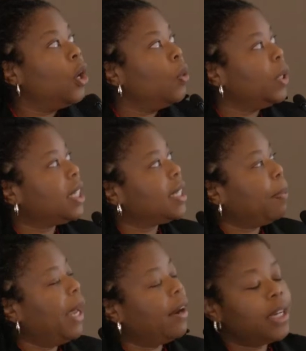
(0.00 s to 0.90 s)
which is a
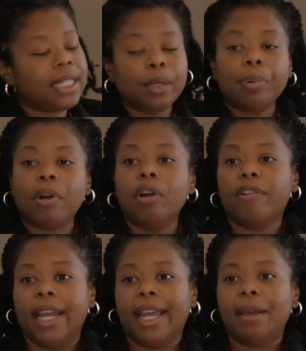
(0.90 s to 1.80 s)
parenting
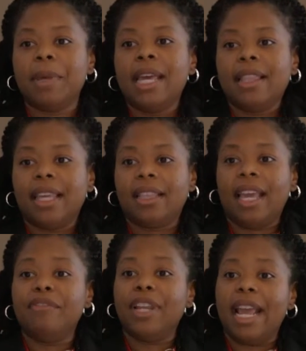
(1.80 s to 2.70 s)
program that
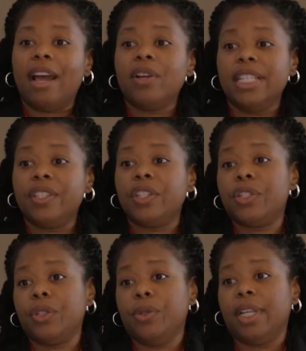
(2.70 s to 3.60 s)
they've now
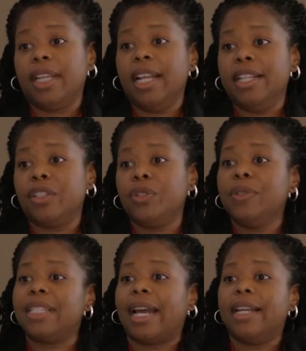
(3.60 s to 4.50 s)
instituted in 2
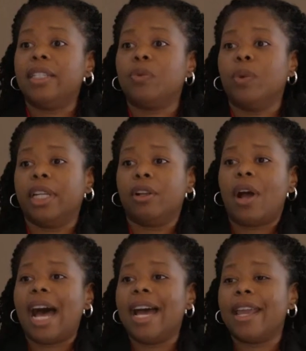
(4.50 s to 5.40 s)
sites, one in
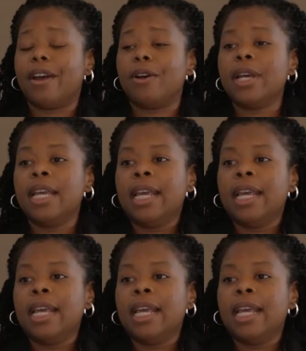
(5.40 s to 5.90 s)
Ohio